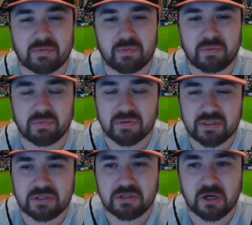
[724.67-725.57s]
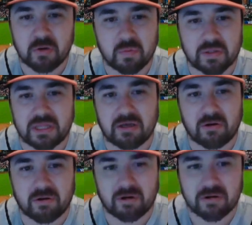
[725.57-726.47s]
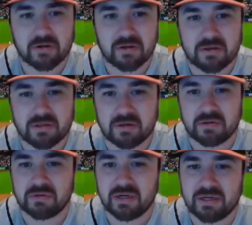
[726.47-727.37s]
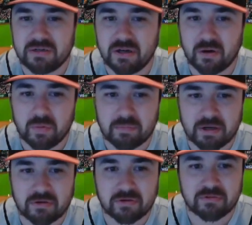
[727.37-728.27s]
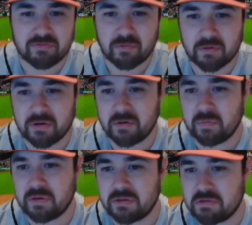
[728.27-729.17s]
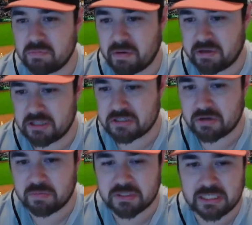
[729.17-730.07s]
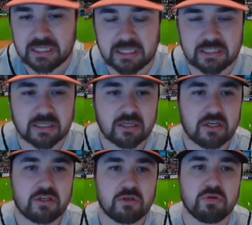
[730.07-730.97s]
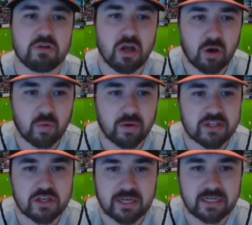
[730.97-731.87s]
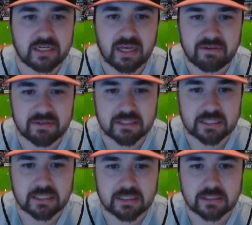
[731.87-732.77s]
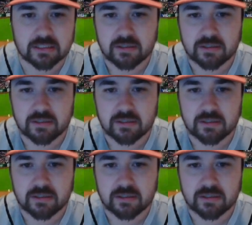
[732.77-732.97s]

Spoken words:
we really know what they are. You kind of know what Michael Conforto, what Mike Yastrzemski is. You know what JD Davis is.